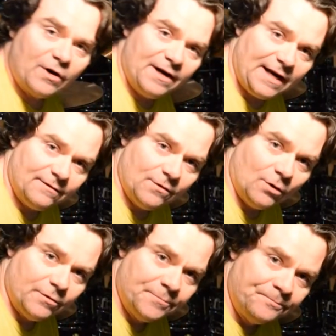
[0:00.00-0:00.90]
an eighth
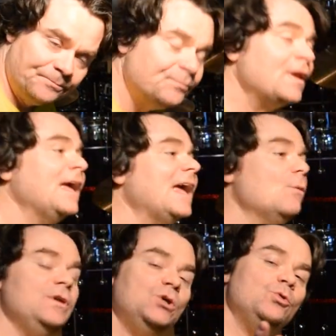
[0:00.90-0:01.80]
note. And
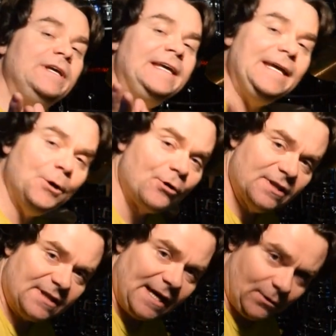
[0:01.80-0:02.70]
when you hear
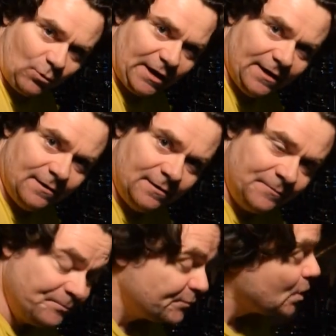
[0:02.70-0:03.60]
it that way,
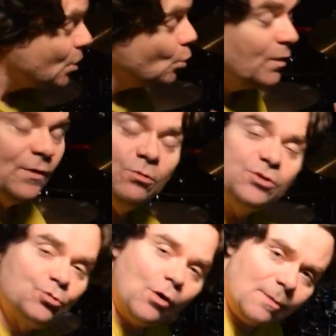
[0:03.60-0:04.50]
when those
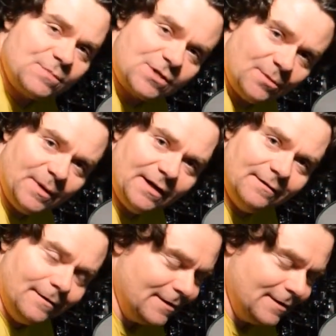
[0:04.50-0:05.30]
drums come in,